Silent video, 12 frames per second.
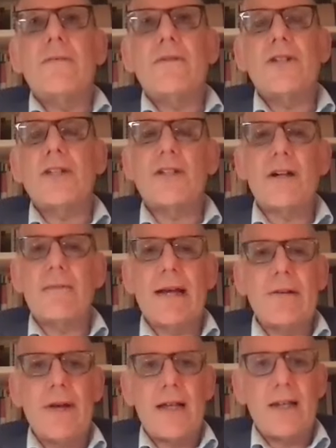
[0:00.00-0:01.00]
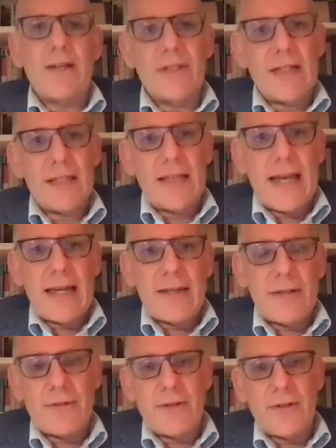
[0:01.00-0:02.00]
she started writing relatively late.
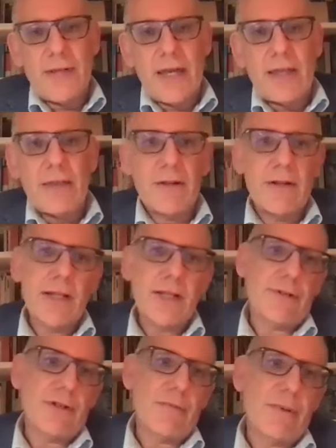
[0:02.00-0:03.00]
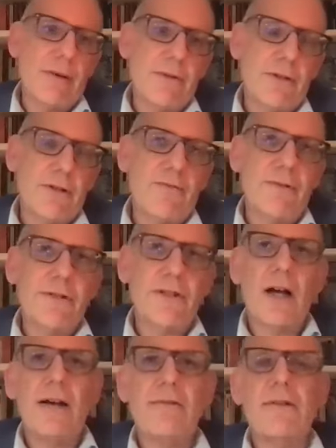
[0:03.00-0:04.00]
She was in her late 30s when she published her first
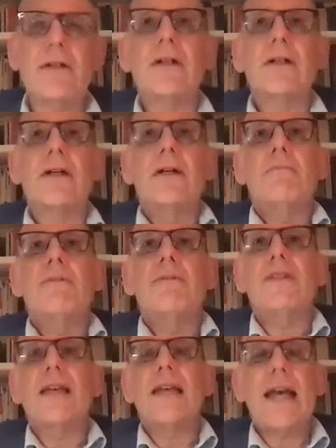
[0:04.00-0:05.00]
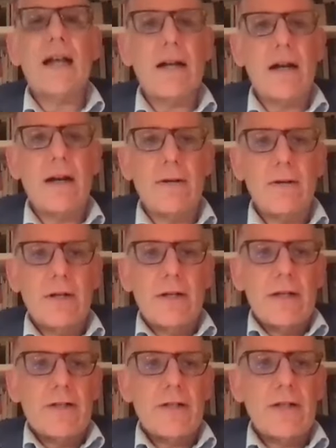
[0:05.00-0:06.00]
novel, but from the get-go,
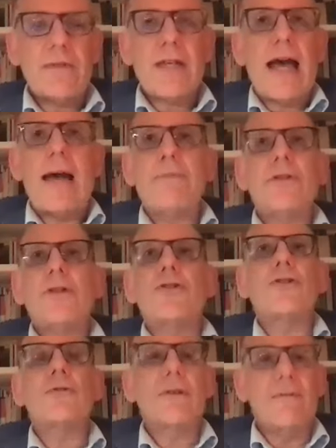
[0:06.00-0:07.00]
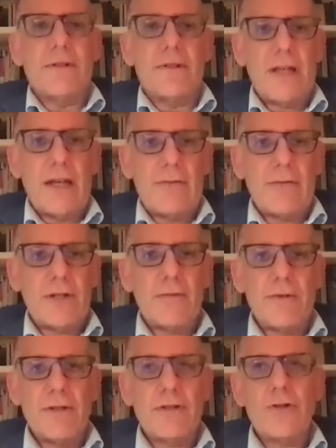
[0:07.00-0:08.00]
she was absolutely sure of herself. She
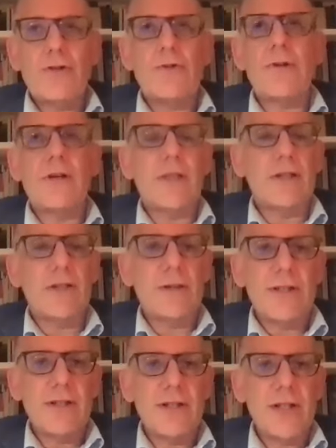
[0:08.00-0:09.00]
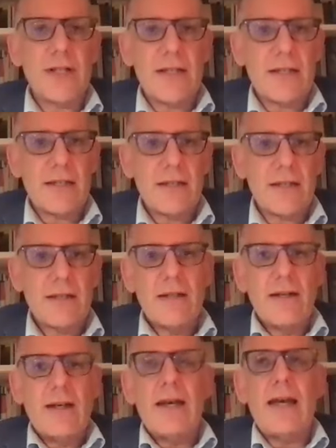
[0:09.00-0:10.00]
was sure that she was a genius,
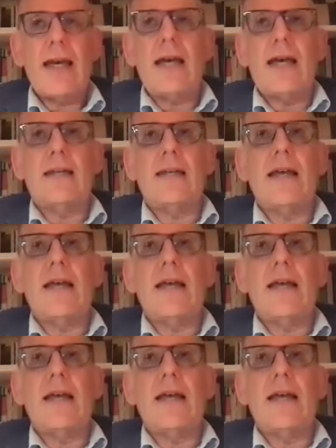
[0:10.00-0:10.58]
and